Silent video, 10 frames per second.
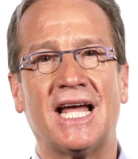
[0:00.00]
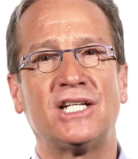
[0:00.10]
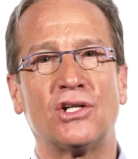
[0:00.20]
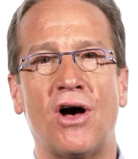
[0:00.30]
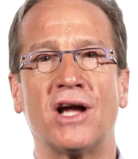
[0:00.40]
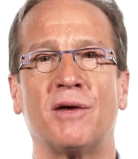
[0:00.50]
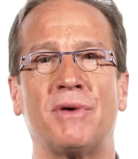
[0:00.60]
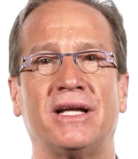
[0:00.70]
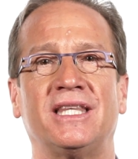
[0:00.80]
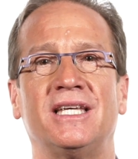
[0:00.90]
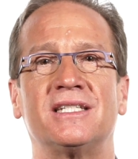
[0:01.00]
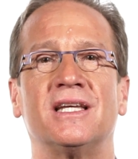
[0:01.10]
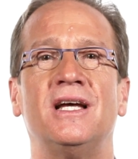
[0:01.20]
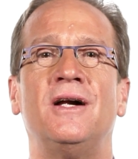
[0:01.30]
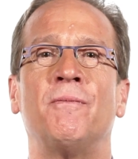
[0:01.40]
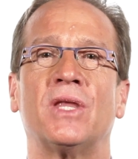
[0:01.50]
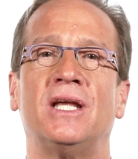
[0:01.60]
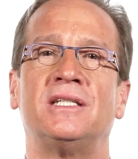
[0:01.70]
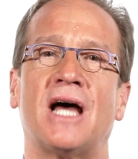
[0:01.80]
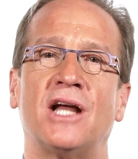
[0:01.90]
And I talk about this
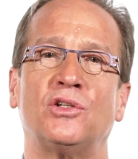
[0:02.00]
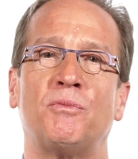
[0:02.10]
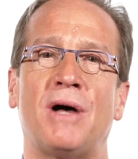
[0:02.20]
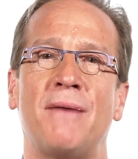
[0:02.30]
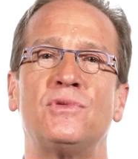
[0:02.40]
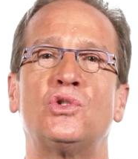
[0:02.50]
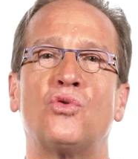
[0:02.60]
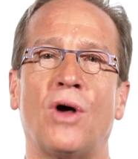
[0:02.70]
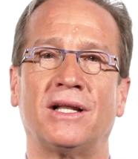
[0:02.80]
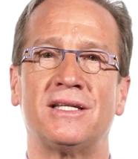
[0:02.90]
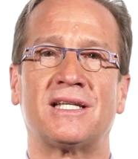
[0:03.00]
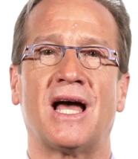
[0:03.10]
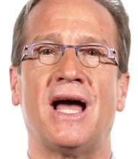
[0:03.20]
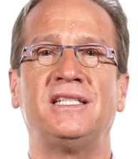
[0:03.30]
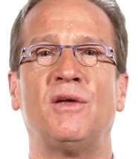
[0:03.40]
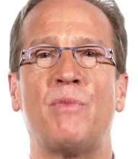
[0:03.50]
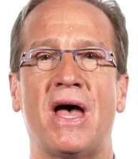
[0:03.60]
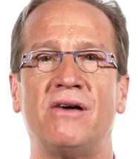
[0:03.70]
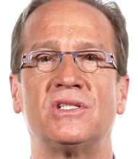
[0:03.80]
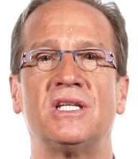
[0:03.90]
and Dr. Bob's Drugless Guide to
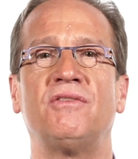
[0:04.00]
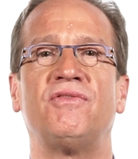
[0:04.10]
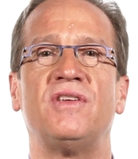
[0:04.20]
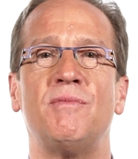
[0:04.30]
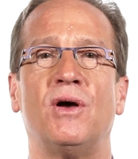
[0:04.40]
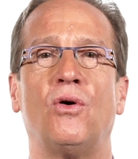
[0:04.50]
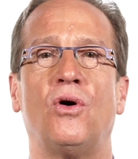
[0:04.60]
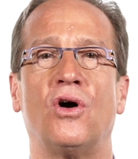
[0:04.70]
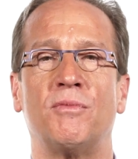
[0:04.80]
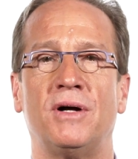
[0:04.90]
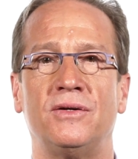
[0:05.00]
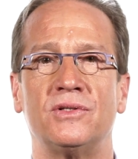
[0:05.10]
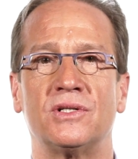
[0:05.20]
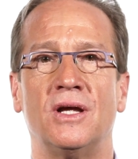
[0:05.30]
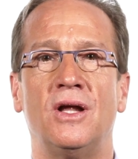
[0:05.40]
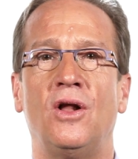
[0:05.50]
Balancing Female Hormones.